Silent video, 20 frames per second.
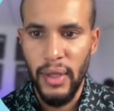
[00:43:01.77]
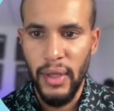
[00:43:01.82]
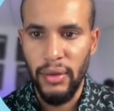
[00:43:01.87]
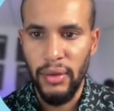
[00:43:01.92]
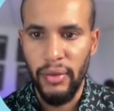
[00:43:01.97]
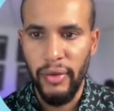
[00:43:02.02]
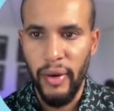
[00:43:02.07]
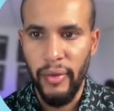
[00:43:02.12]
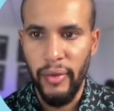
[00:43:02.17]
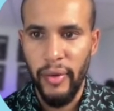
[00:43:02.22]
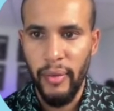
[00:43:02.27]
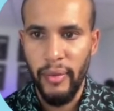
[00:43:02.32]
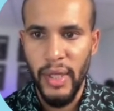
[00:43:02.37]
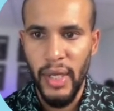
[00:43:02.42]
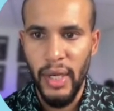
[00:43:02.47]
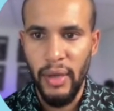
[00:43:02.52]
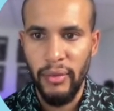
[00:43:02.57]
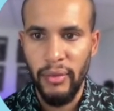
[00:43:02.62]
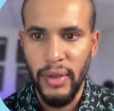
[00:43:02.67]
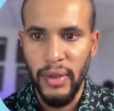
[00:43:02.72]
not too far from
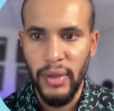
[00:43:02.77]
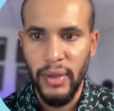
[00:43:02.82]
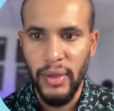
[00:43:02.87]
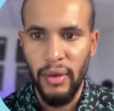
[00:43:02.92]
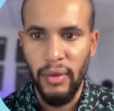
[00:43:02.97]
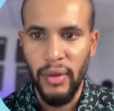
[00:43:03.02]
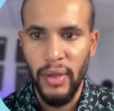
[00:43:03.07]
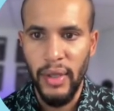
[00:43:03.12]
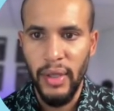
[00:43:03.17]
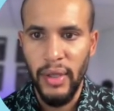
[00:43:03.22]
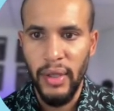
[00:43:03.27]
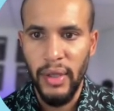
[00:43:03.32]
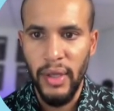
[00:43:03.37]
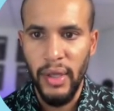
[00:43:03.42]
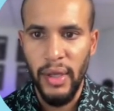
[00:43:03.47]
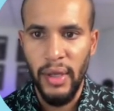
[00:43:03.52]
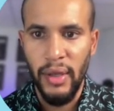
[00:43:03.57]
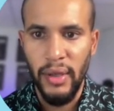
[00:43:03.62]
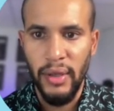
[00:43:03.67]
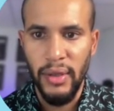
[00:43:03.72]
downtown
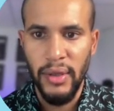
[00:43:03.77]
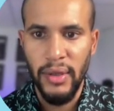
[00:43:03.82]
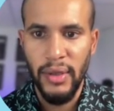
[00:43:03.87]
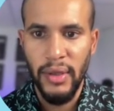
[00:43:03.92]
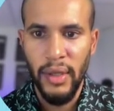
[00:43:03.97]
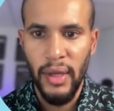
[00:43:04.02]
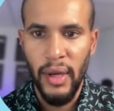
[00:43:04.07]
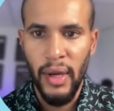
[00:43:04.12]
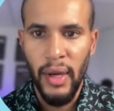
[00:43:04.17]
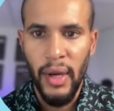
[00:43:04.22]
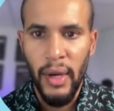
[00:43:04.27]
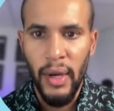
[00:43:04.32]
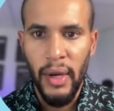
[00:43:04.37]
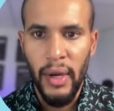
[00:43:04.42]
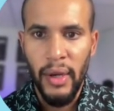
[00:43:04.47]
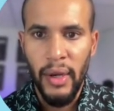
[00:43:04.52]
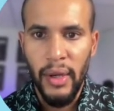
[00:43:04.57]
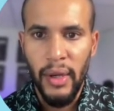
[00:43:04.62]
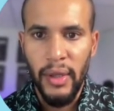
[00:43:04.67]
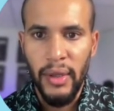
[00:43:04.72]
is
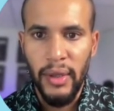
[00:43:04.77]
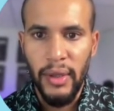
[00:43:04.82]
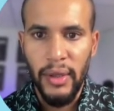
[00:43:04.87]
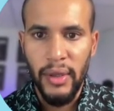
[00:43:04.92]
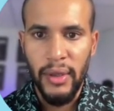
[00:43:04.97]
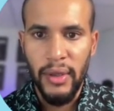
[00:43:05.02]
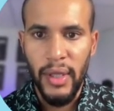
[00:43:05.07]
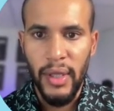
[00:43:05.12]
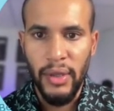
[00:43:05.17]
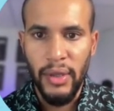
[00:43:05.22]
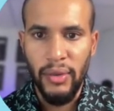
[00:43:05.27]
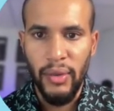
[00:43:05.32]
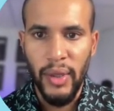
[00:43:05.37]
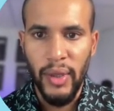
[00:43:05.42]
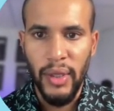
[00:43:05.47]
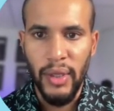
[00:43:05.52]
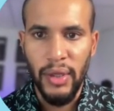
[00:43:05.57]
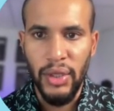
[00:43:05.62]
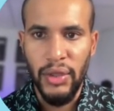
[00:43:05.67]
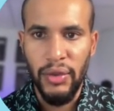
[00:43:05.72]
that's
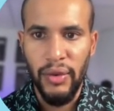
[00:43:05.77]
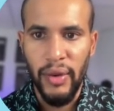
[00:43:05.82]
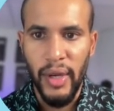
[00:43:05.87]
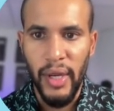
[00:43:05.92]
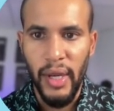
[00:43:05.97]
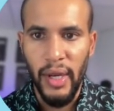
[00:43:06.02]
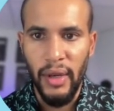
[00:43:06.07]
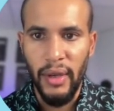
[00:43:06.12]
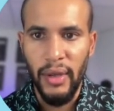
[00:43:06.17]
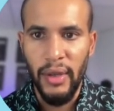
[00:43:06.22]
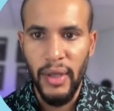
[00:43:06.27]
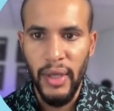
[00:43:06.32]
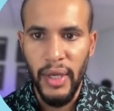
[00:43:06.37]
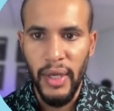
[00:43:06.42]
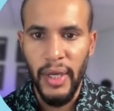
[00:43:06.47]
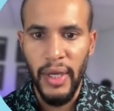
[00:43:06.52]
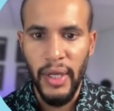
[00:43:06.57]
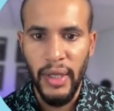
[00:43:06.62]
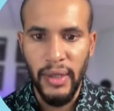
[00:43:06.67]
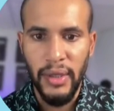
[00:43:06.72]
where the train
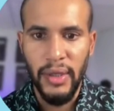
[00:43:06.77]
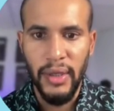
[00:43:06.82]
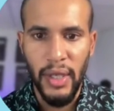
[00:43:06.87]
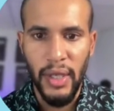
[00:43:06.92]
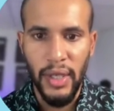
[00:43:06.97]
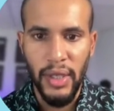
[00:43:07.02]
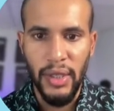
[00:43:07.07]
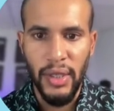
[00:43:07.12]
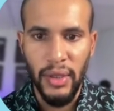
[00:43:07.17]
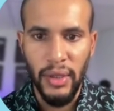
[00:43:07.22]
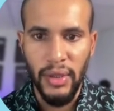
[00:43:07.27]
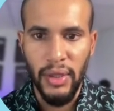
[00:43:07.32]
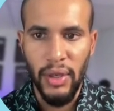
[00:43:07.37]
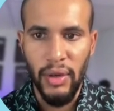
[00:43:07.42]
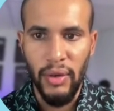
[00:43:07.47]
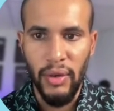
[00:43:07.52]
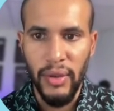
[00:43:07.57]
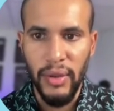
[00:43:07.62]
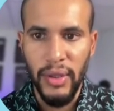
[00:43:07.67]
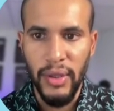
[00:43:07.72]
station is
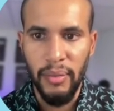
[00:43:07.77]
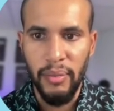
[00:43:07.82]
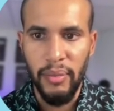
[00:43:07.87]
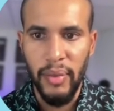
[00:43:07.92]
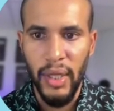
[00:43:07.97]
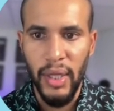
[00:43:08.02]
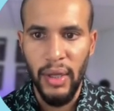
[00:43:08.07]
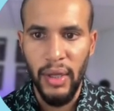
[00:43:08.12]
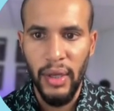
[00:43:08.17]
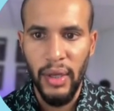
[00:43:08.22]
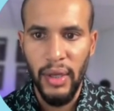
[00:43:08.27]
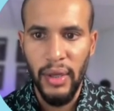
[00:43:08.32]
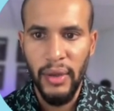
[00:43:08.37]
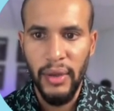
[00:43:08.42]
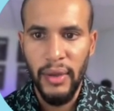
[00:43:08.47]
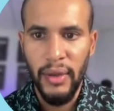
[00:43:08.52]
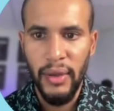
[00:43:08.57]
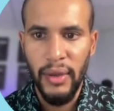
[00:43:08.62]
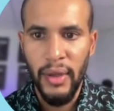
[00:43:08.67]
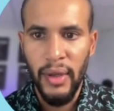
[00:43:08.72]
going to be.
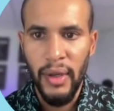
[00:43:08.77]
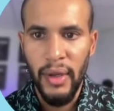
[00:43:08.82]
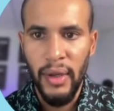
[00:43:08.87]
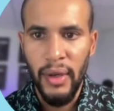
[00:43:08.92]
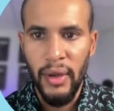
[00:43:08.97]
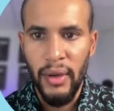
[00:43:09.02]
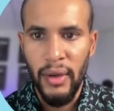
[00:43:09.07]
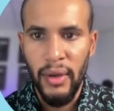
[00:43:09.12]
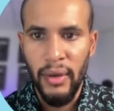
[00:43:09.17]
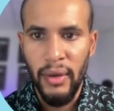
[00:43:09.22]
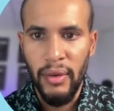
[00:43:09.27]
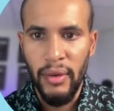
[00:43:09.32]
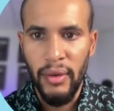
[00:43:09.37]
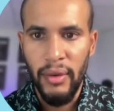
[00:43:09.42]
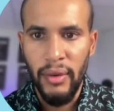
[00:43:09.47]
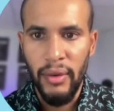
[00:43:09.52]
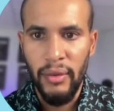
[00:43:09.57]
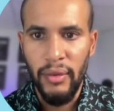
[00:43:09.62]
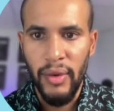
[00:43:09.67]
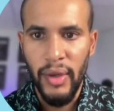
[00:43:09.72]

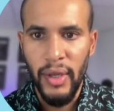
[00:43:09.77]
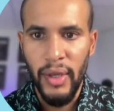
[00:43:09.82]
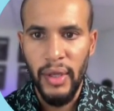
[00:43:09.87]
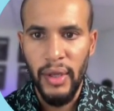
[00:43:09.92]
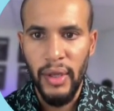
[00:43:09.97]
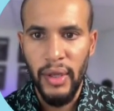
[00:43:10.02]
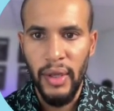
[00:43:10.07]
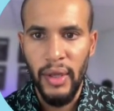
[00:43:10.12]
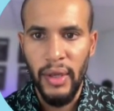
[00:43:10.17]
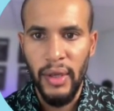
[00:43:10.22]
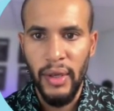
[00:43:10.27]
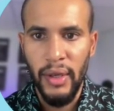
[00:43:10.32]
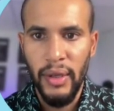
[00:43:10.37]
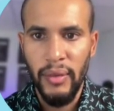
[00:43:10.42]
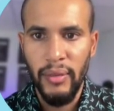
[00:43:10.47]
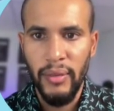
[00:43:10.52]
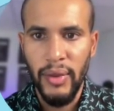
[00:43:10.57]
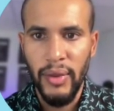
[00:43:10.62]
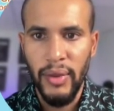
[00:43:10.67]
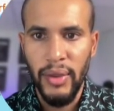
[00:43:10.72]
Right here,
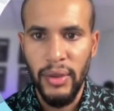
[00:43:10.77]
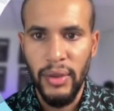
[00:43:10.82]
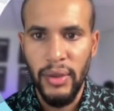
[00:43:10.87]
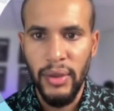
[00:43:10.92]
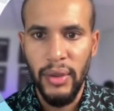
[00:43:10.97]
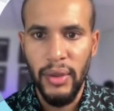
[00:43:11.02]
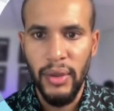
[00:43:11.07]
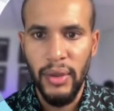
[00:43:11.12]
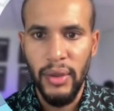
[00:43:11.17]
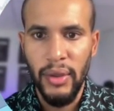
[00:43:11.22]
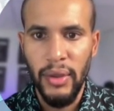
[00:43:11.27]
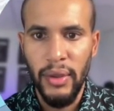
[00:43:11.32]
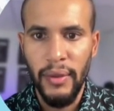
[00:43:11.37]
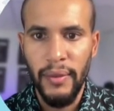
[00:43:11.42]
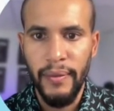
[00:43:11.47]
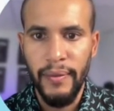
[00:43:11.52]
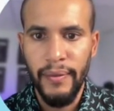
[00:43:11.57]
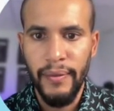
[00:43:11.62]
let me show you.